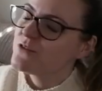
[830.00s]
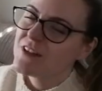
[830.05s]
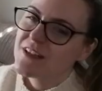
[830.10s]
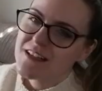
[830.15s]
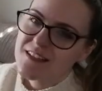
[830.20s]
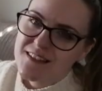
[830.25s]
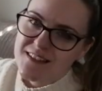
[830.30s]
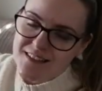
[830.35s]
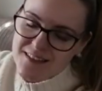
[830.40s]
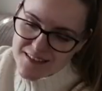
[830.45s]
love
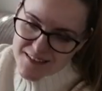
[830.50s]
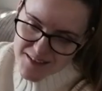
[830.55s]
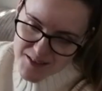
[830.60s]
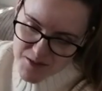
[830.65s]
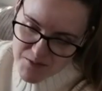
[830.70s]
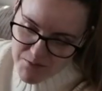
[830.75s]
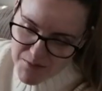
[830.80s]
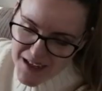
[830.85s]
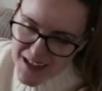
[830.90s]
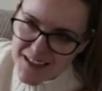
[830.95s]
these
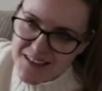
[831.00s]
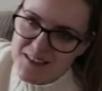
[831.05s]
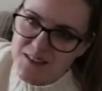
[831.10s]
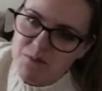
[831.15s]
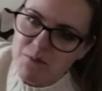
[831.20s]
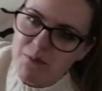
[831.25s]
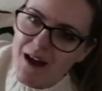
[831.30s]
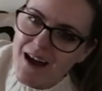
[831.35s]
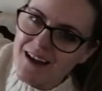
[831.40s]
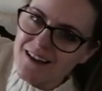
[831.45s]

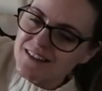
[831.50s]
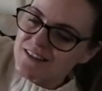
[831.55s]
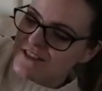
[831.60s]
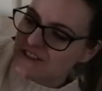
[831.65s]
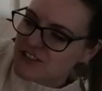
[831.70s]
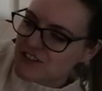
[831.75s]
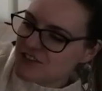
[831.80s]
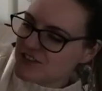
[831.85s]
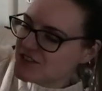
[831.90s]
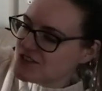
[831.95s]
mixed bags
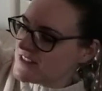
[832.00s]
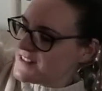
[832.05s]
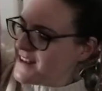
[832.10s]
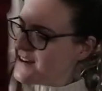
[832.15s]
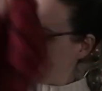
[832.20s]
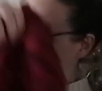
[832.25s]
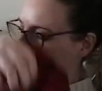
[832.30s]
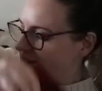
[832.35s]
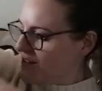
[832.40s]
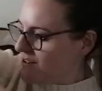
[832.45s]
because you just
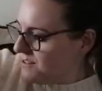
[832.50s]
never